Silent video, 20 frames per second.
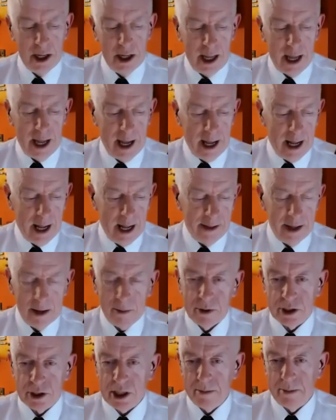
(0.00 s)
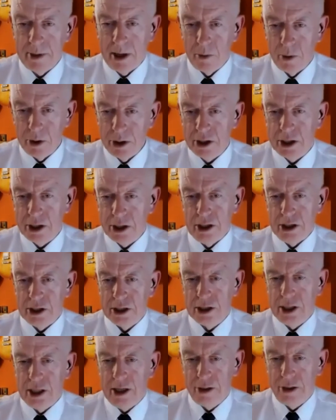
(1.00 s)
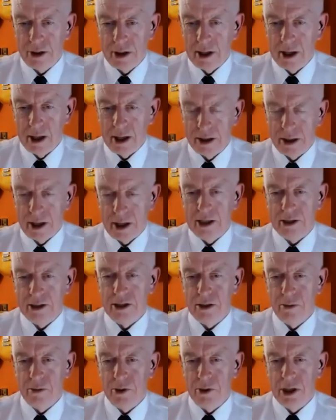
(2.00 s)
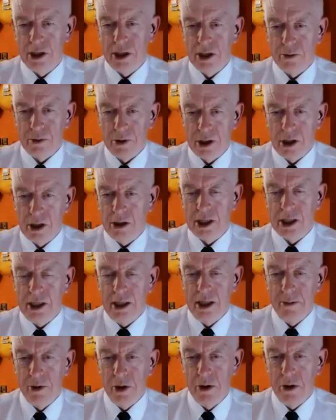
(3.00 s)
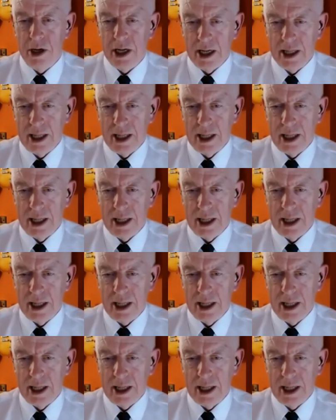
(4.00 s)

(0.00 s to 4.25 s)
And that was done by workers. Thousands of workers were clocking in the morning,